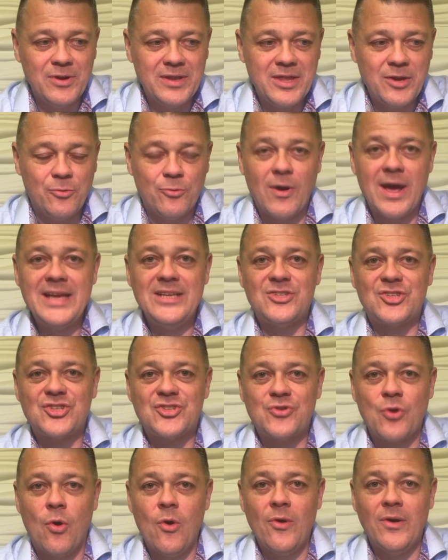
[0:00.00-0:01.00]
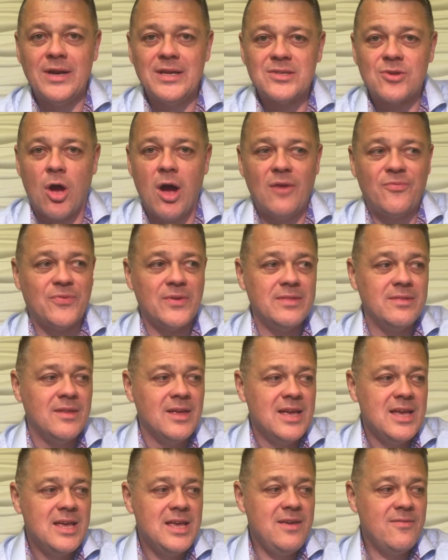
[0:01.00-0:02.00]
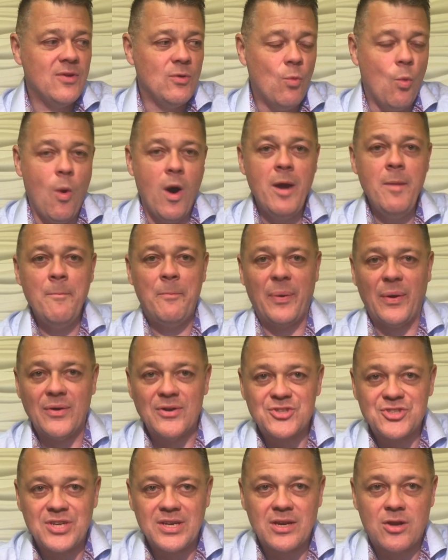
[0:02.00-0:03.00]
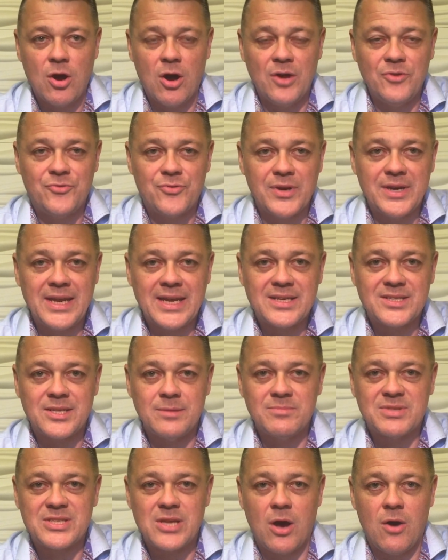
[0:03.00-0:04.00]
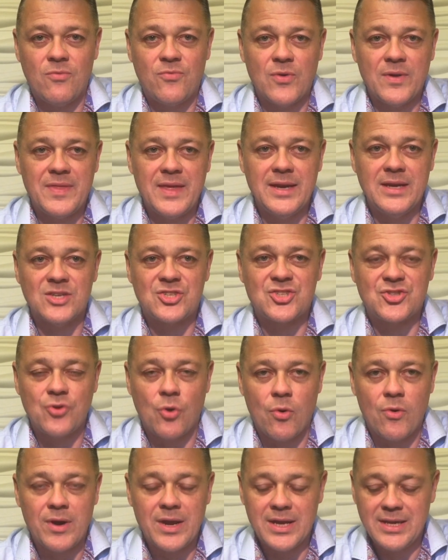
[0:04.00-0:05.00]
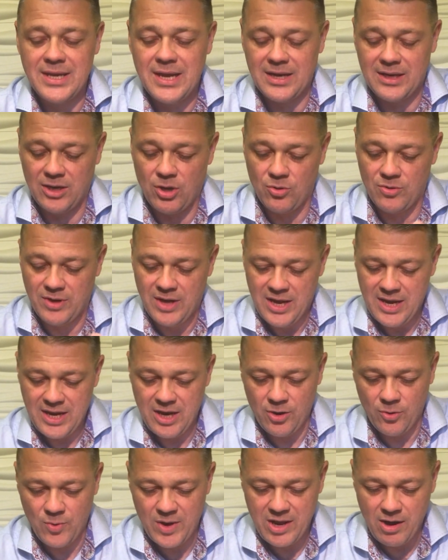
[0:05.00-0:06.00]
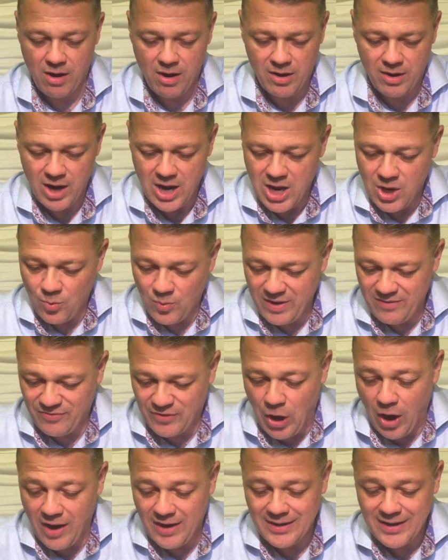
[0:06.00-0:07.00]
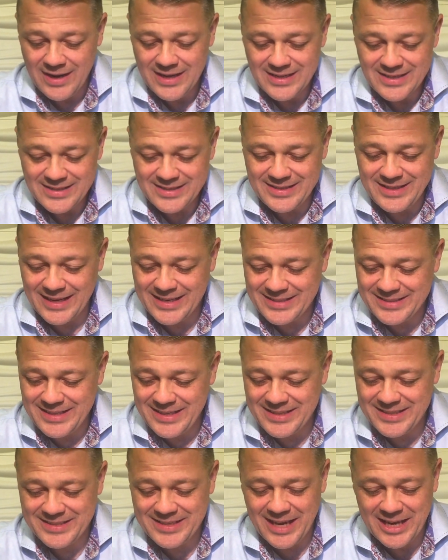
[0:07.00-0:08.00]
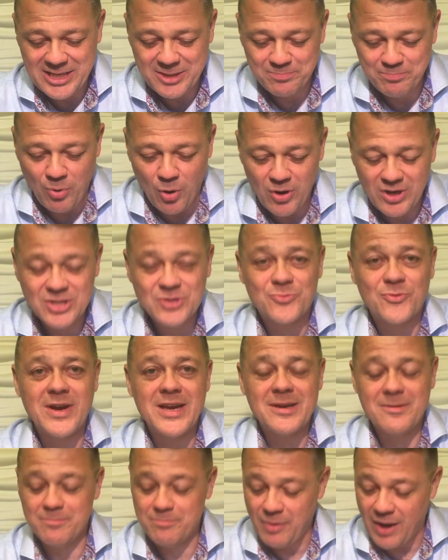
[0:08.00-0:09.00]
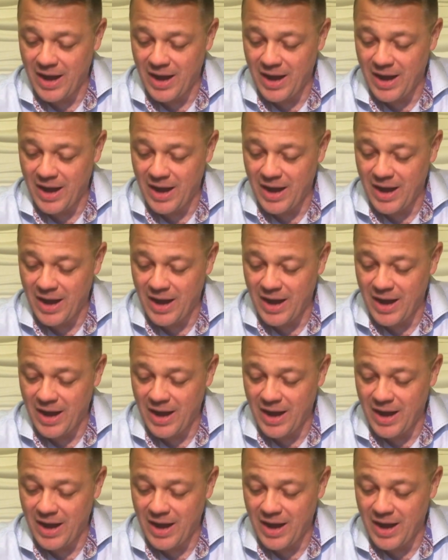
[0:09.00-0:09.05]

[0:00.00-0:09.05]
that write stories. Often, even one person contradicts himself within a story, and yet alone, here we are. We've got 66 books written